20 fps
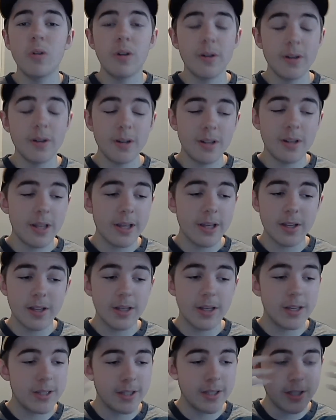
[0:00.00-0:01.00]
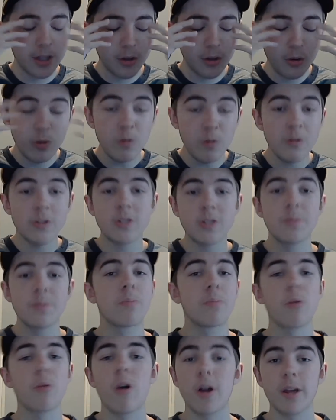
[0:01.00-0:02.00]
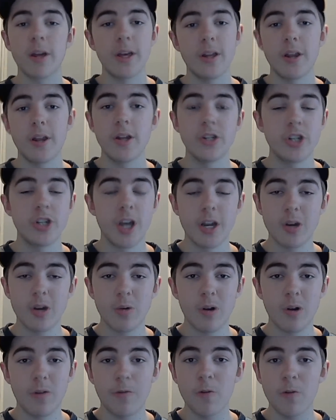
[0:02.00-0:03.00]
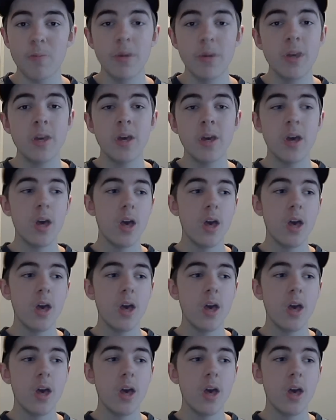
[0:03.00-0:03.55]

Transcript: needs to be brought in January? For me,